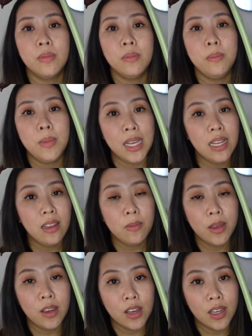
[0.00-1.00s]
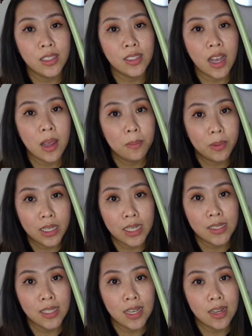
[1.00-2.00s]
mainly because I'm
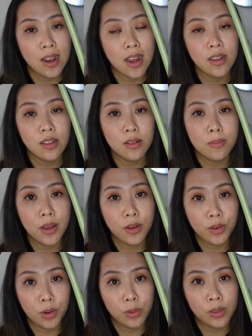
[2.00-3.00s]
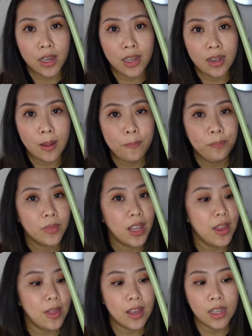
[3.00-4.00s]
placing it under my grow light
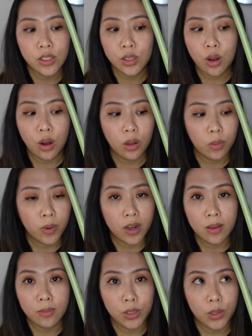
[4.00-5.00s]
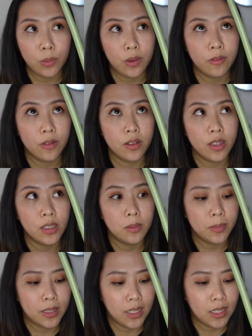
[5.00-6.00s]
and that's all what I'm doing for this
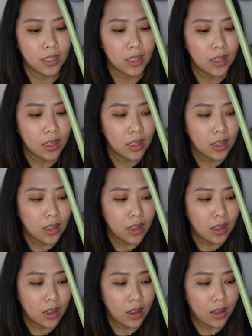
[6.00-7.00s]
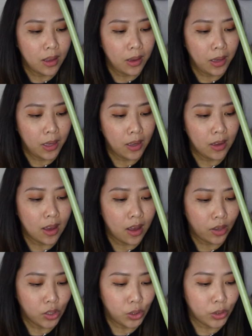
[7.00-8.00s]
plant. I
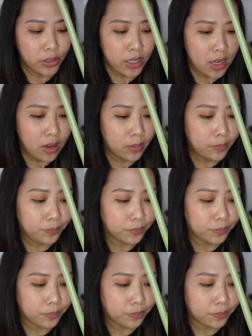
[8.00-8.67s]
actually